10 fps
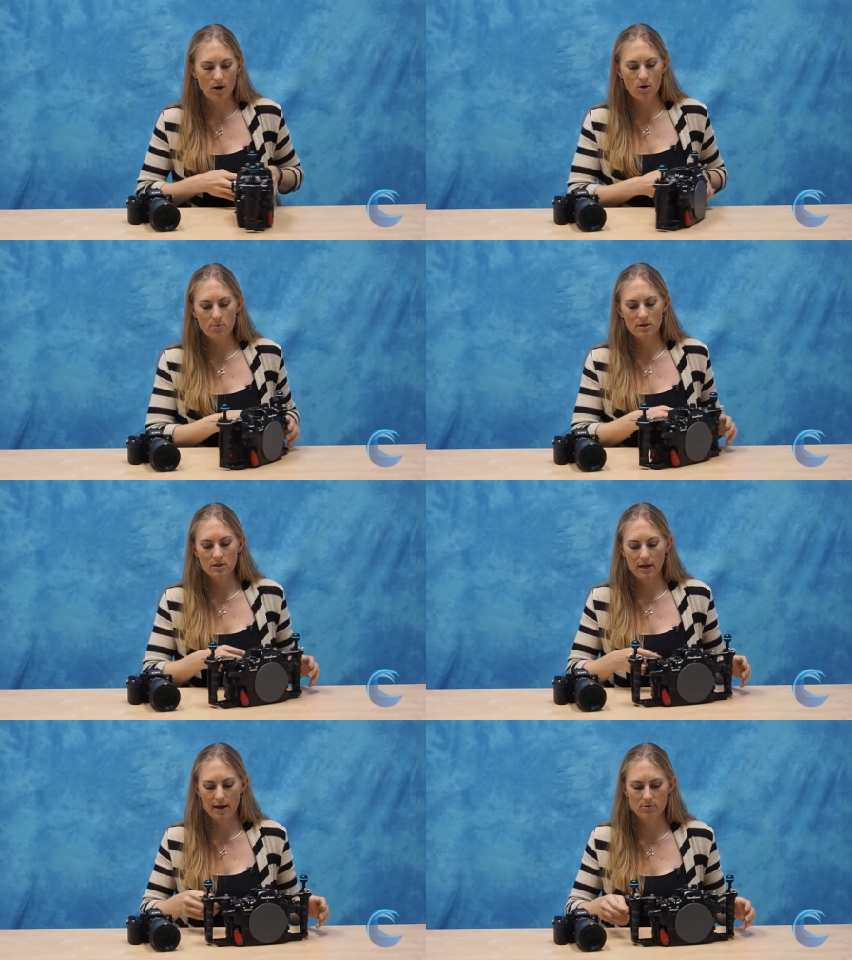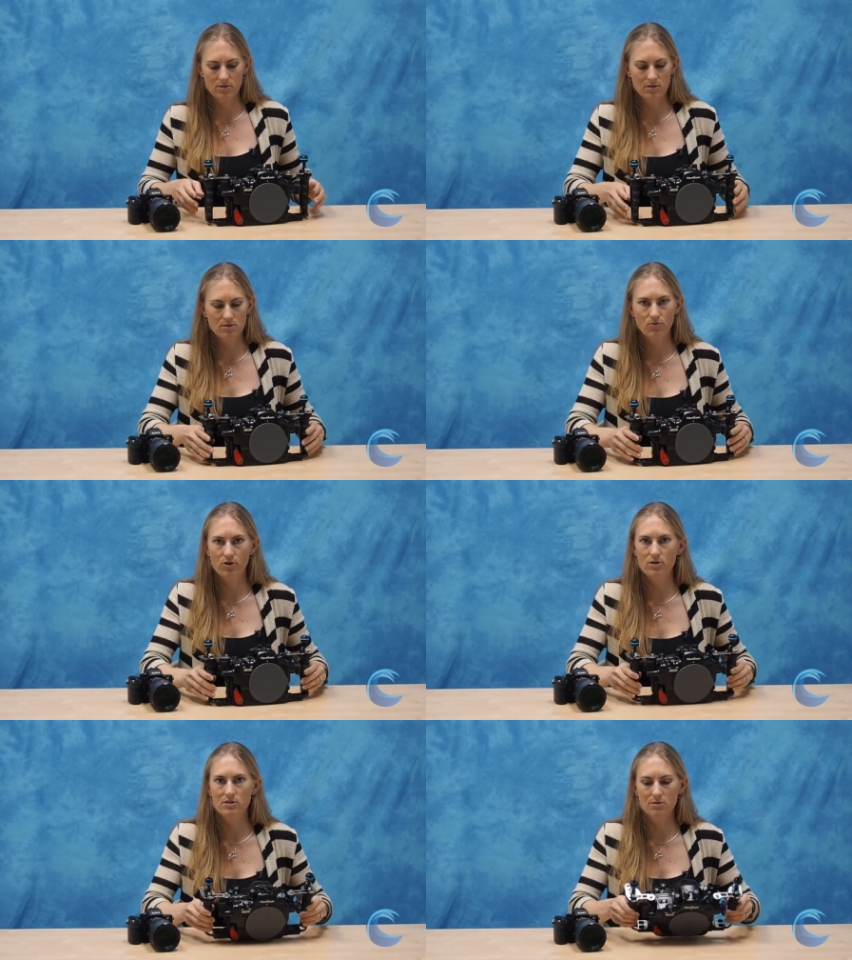Opening the housing is
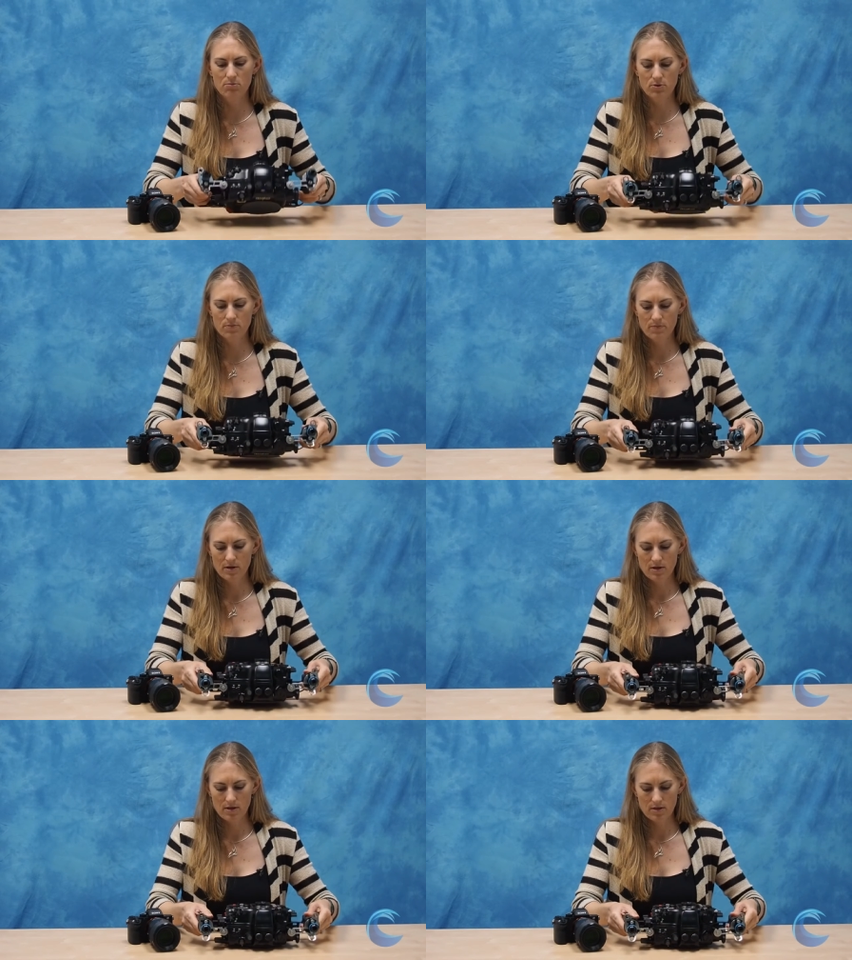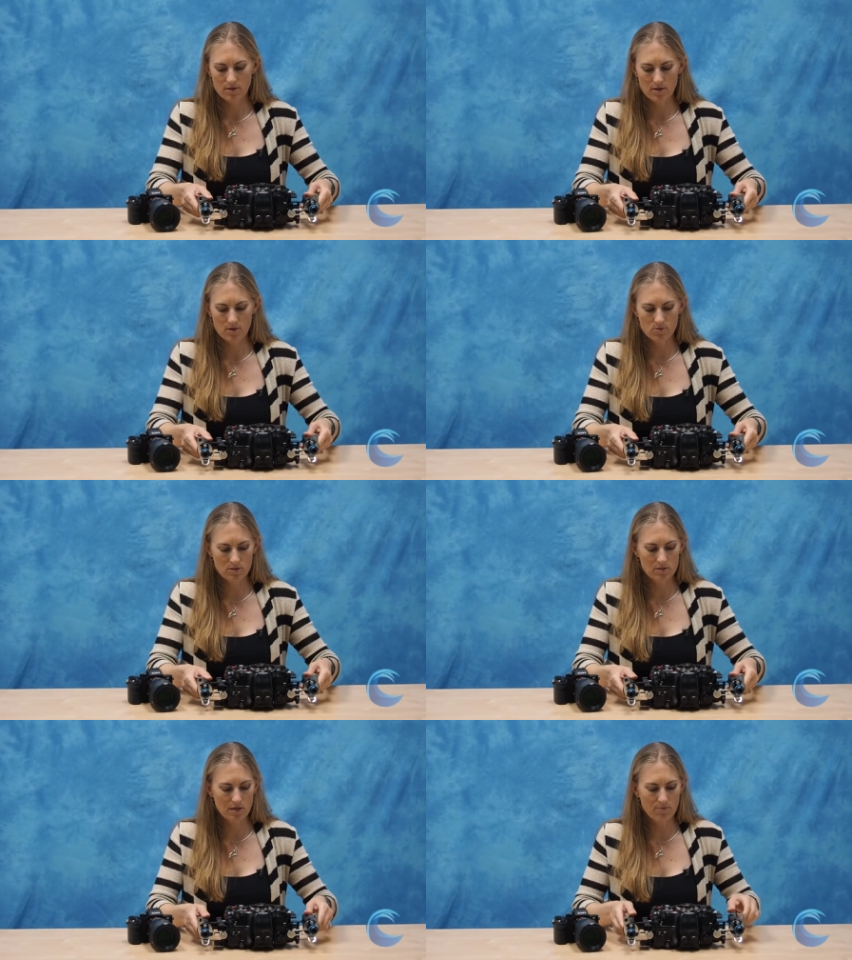very simple. They use
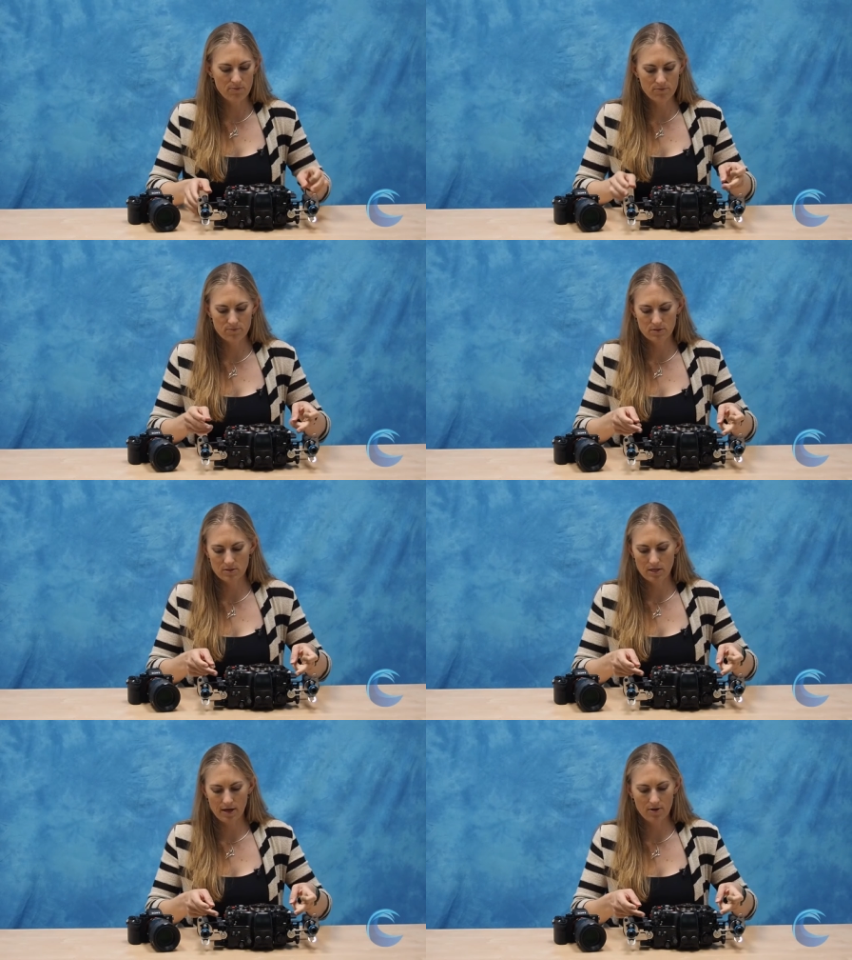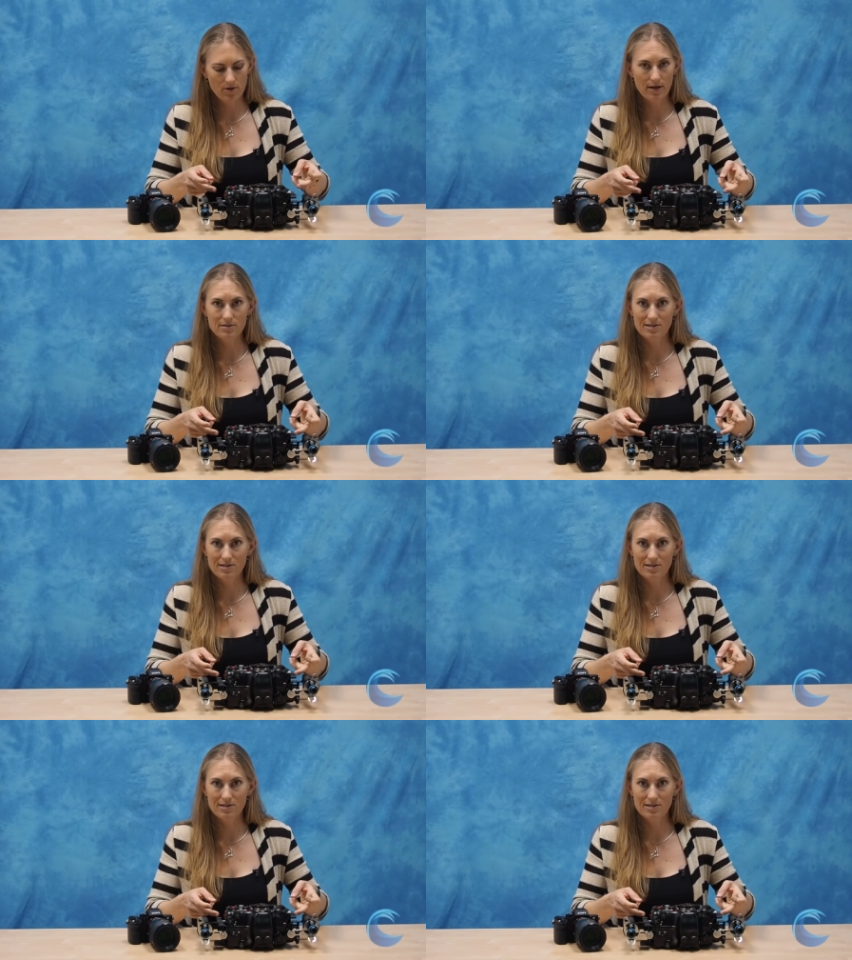the same style as